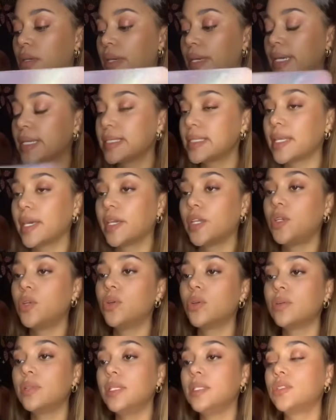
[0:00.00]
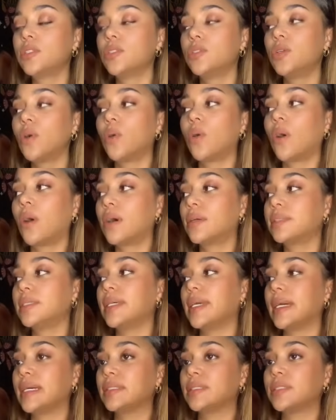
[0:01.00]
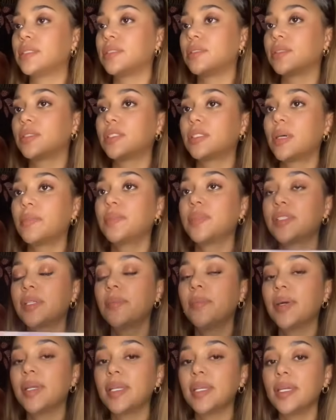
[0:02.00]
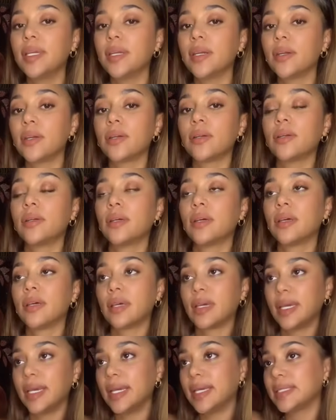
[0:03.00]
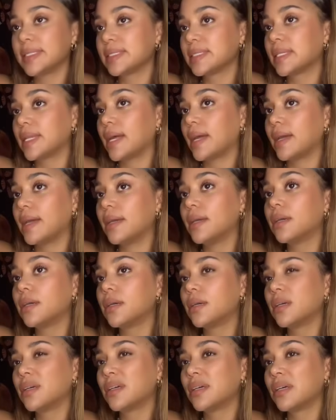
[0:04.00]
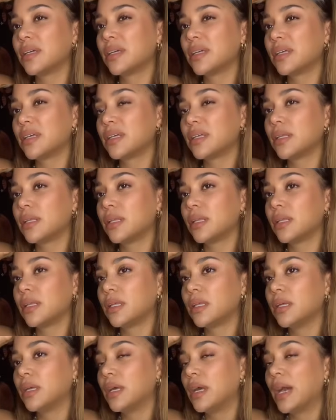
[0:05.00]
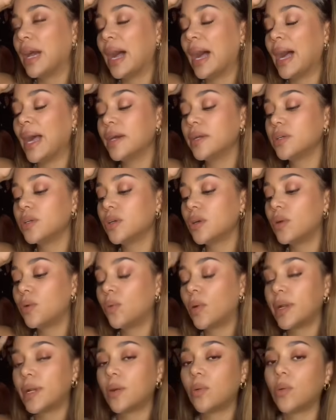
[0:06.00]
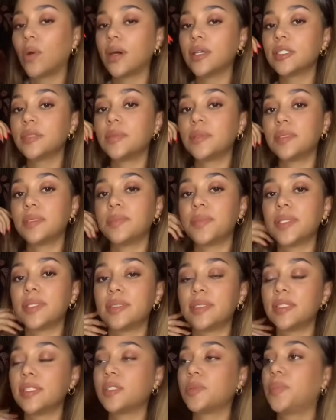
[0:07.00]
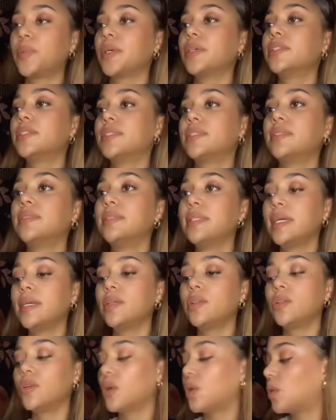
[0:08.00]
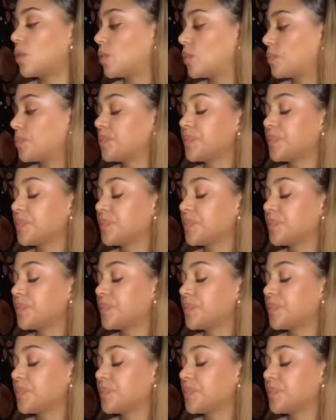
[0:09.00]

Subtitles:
It's like you don't need to know all the answers. Somebody here is like, I don't know what it was, but this person, they know.